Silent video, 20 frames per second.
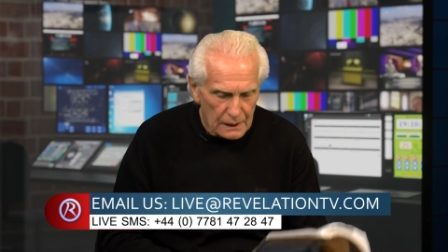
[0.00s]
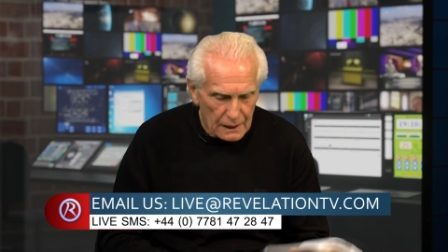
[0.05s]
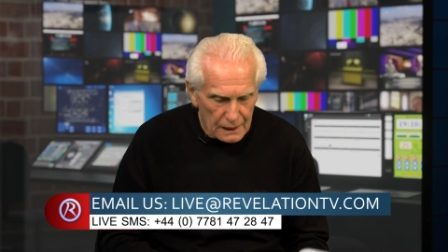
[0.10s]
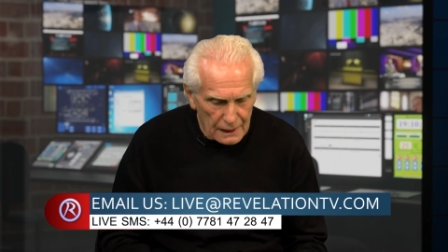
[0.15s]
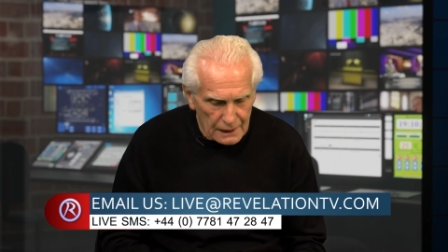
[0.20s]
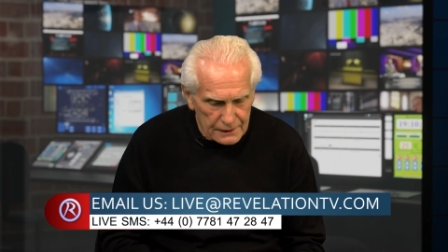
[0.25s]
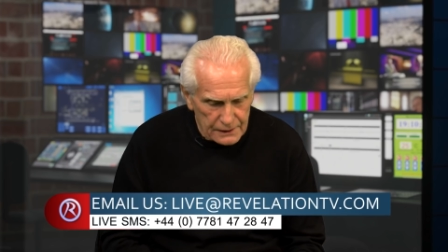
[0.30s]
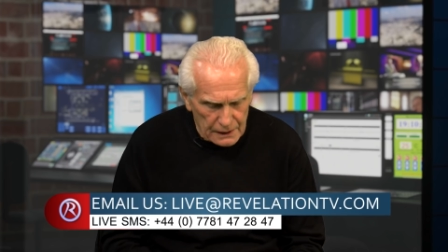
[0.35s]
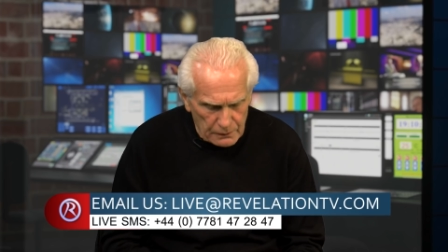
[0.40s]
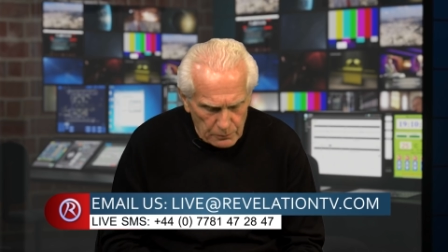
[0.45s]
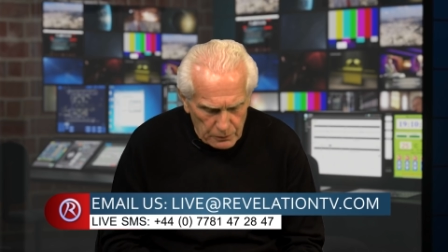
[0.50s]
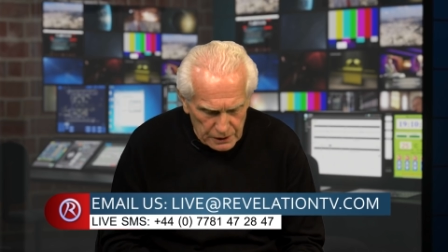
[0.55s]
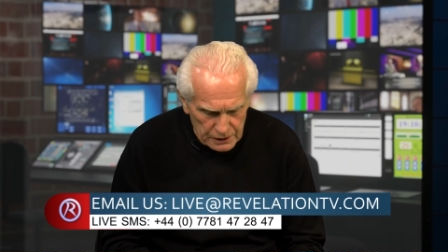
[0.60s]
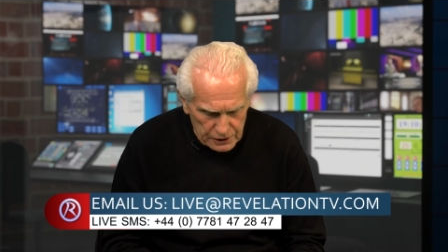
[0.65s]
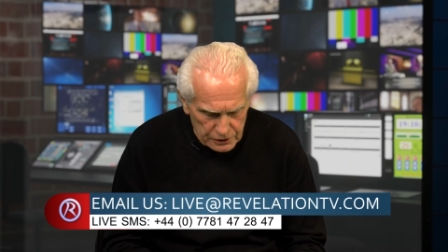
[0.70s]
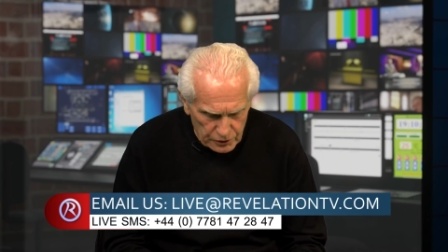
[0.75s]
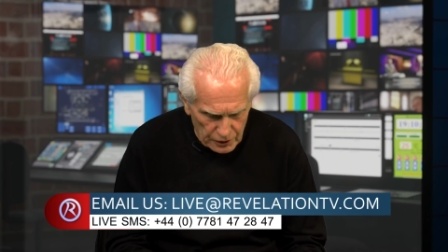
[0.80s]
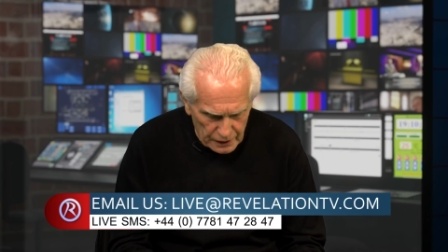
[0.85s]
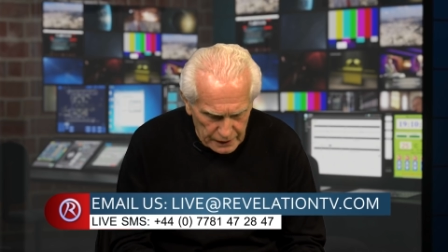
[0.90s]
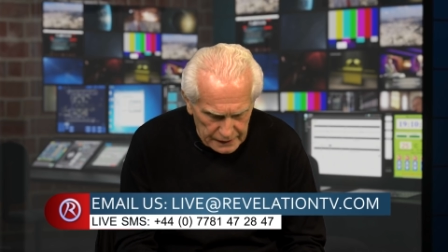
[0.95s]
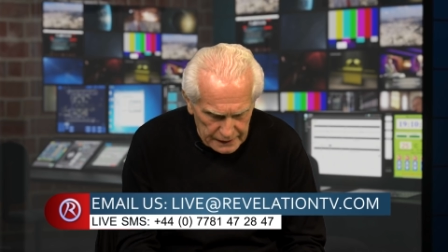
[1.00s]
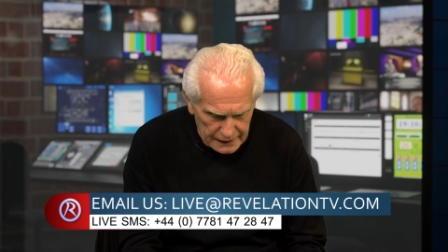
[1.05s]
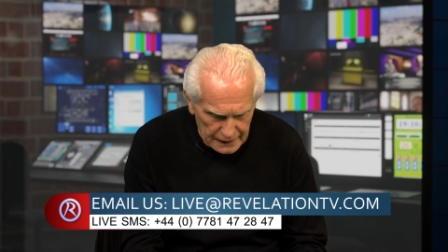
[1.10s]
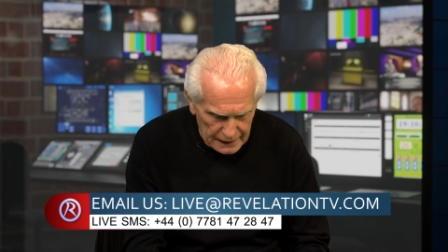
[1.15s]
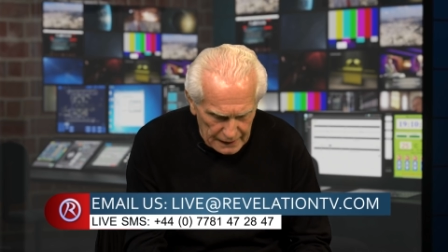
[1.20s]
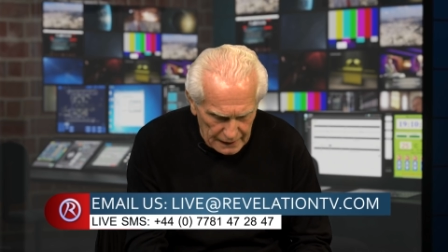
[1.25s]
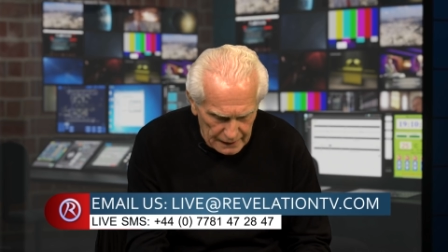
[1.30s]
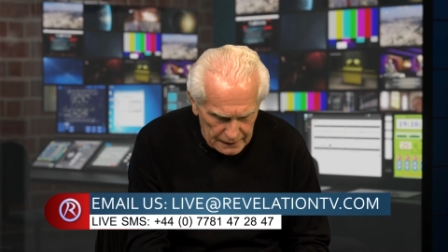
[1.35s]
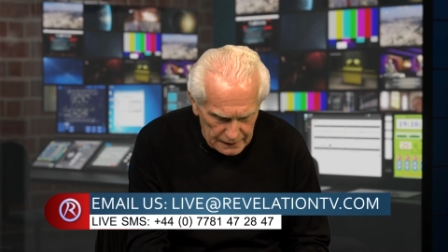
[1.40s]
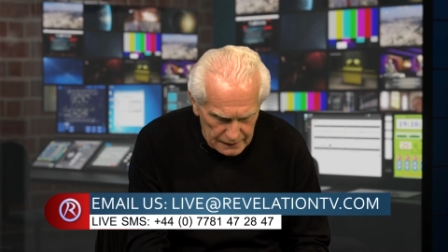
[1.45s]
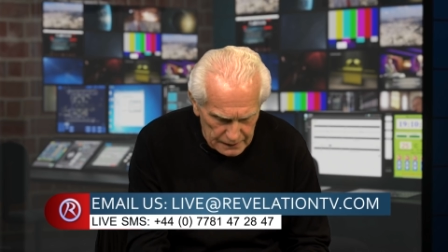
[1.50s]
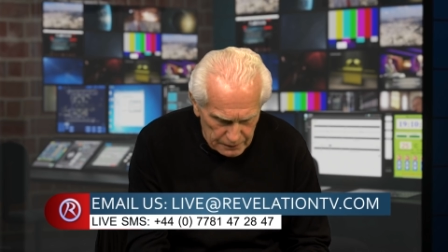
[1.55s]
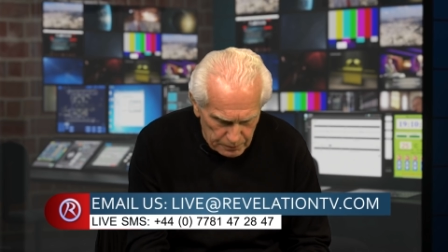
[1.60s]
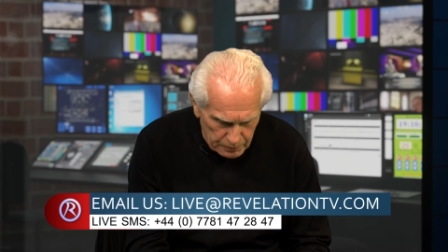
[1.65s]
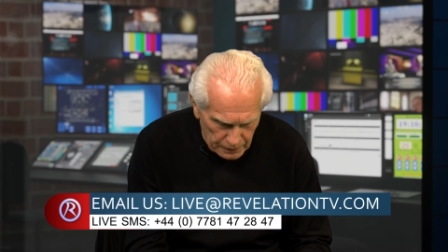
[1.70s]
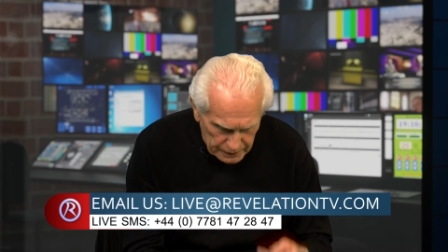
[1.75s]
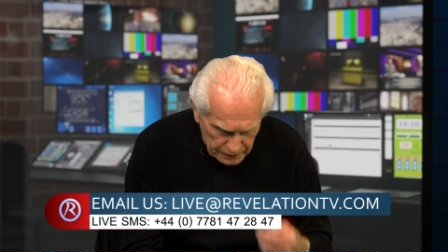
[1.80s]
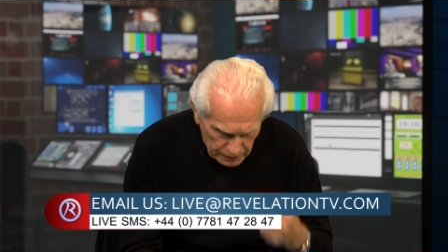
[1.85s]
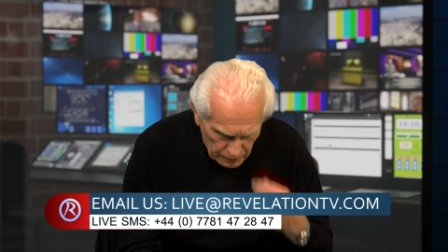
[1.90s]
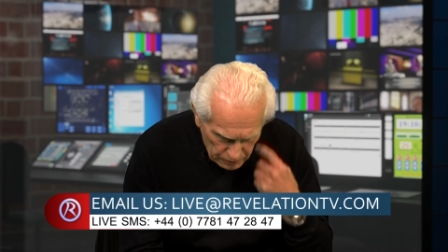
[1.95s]
I think what it's trying to get at is
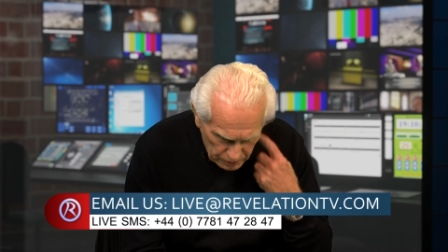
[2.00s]
when you